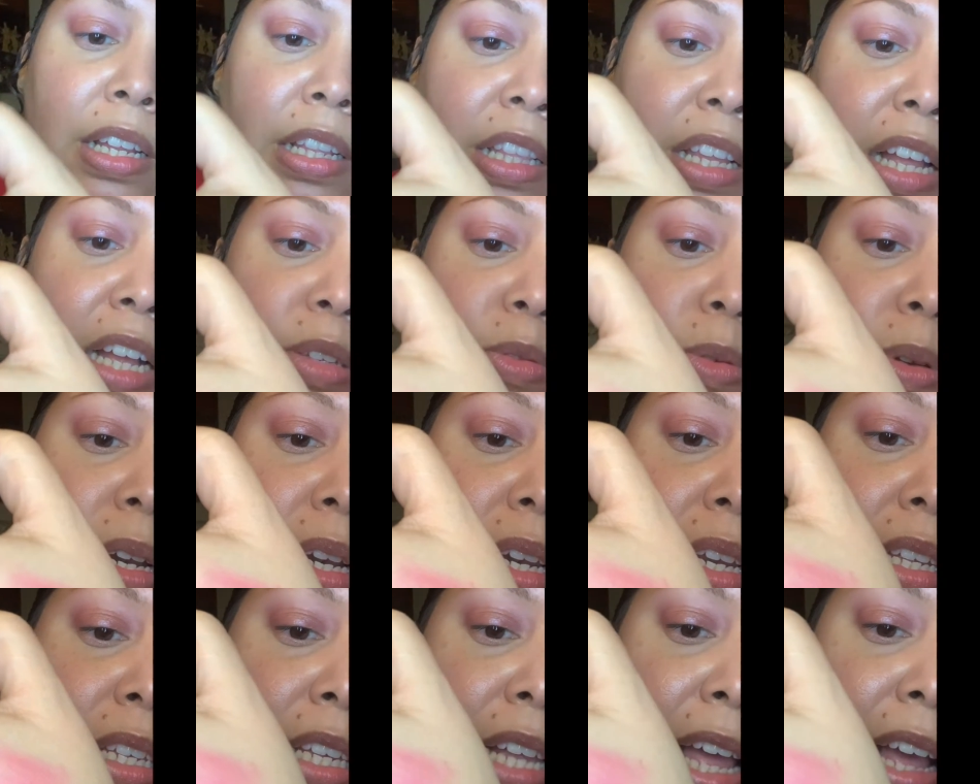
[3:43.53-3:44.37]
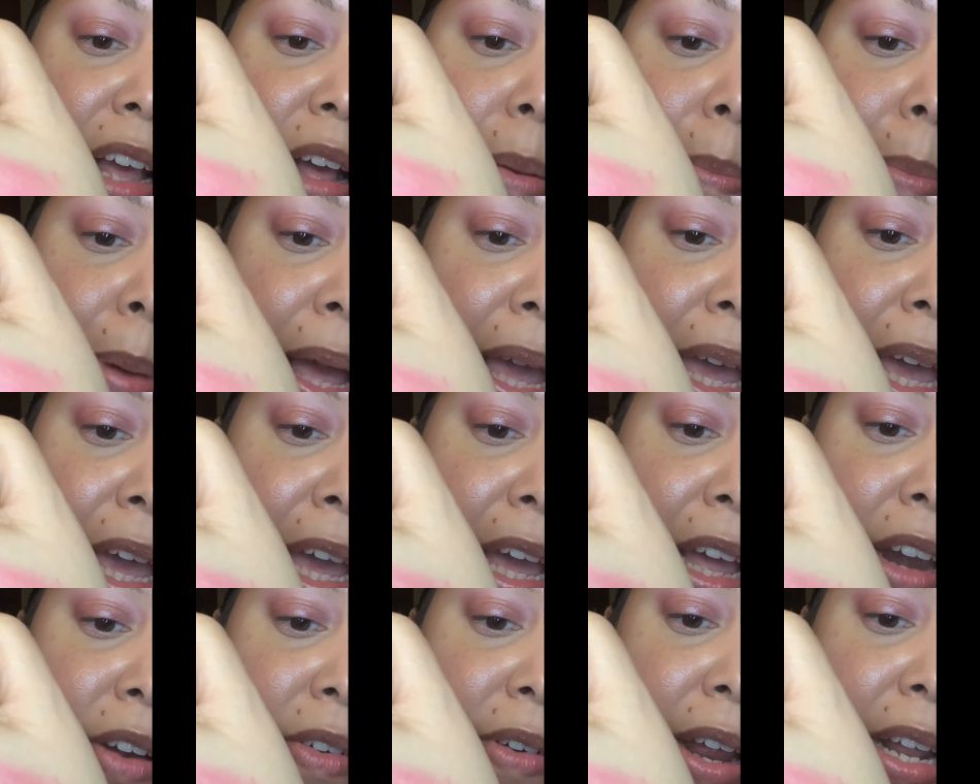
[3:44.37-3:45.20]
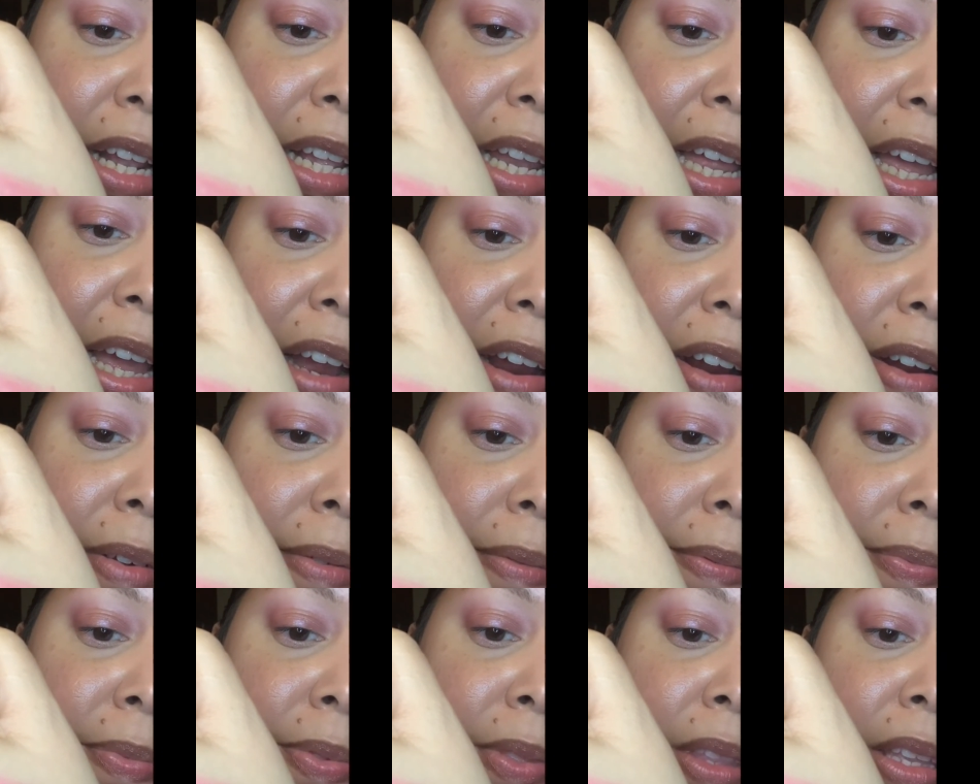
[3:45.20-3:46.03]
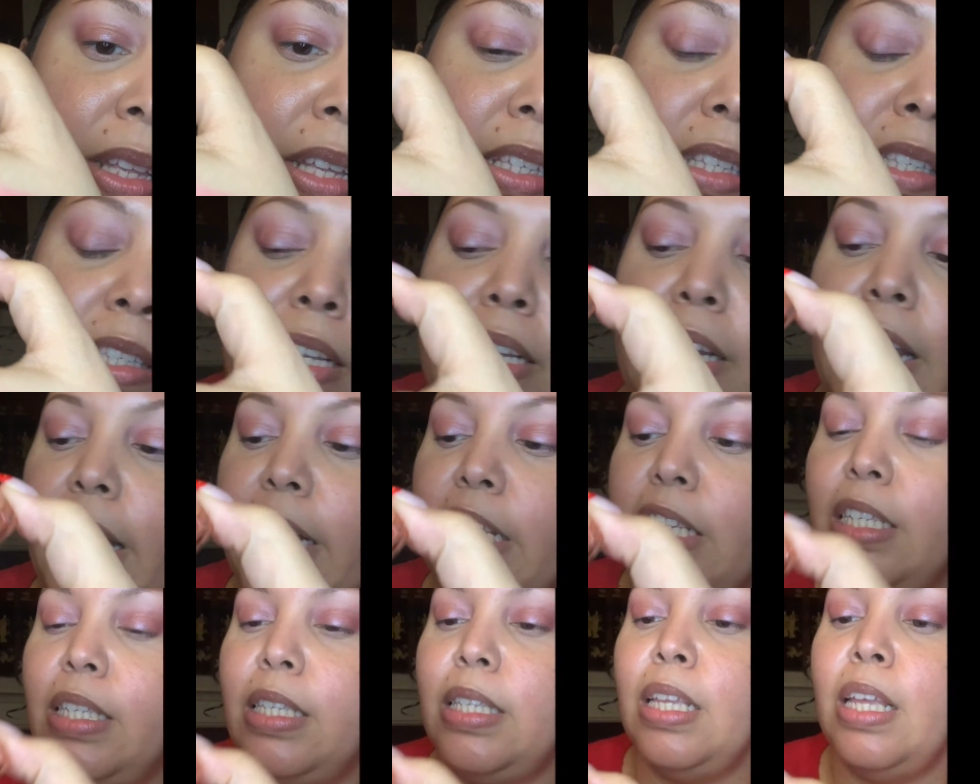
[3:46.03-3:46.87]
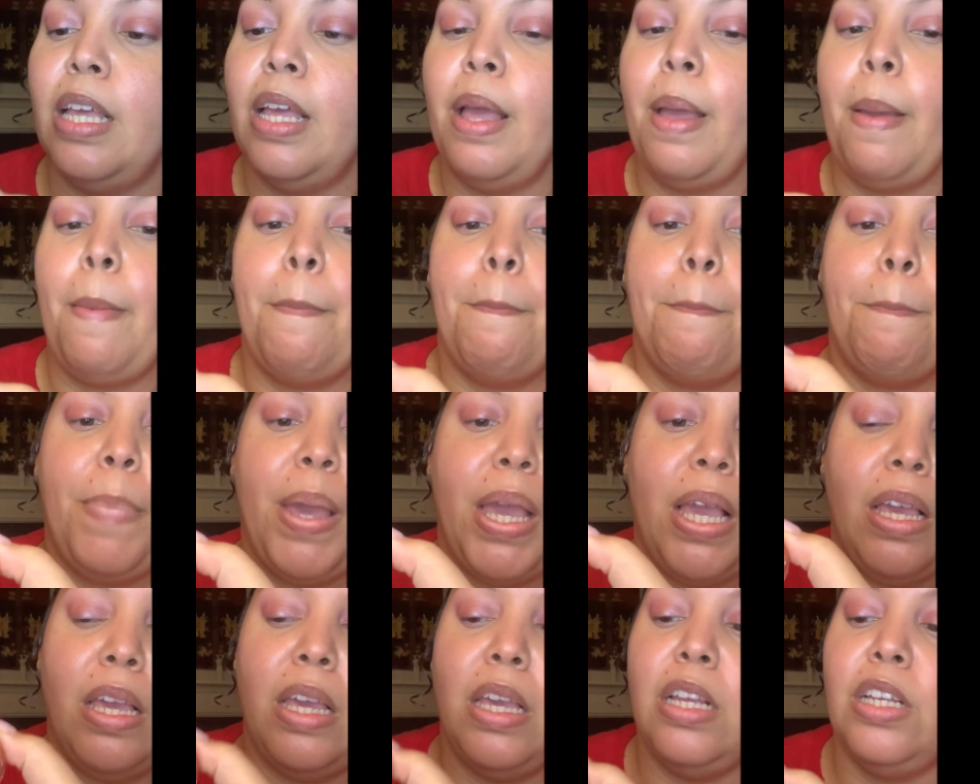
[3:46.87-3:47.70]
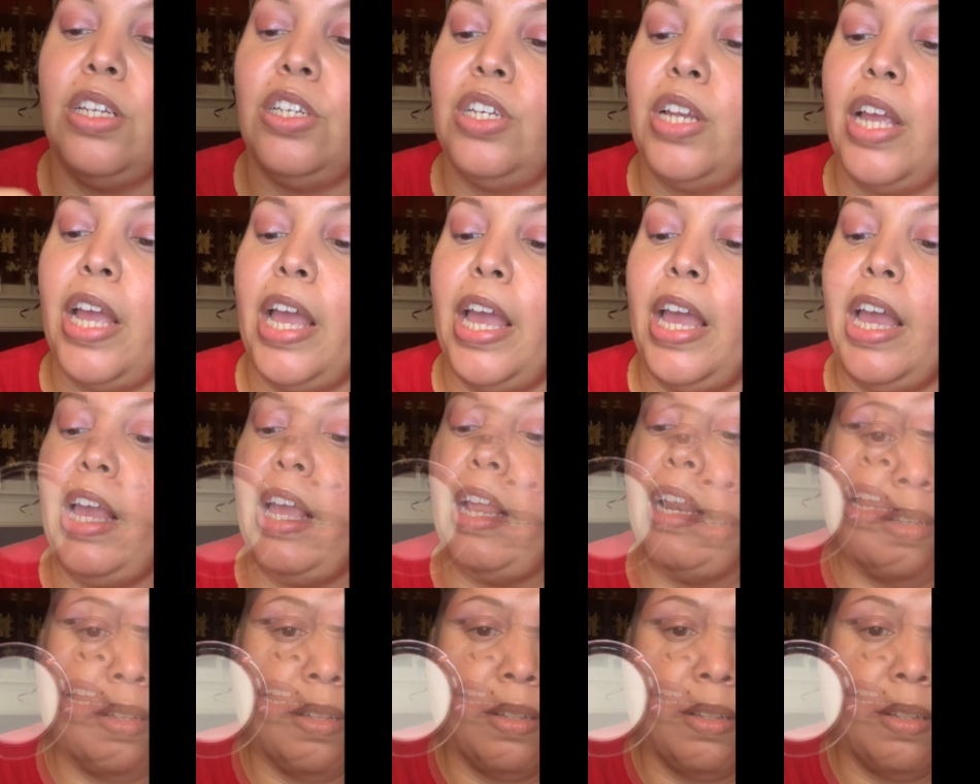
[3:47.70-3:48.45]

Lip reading: That's what it looks like on my hand right there. It's a nice pinky shade.